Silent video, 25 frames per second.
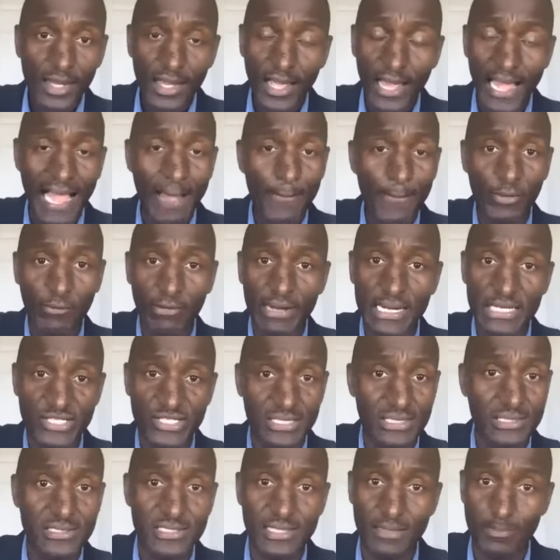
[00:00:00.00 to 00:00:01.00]

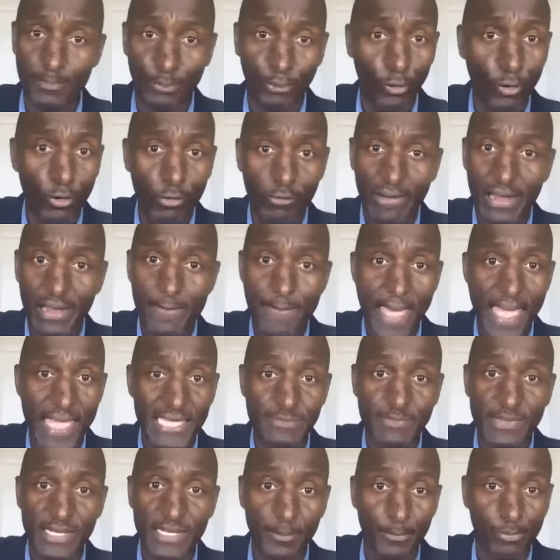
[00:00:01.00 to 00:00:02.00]
operations and program
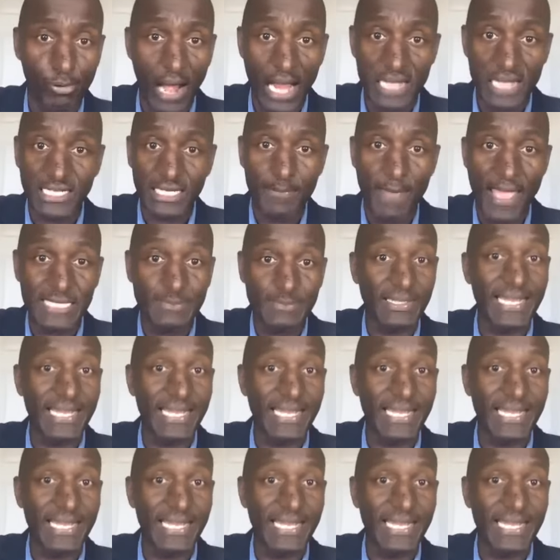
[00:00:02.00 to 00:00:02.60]
management and project management.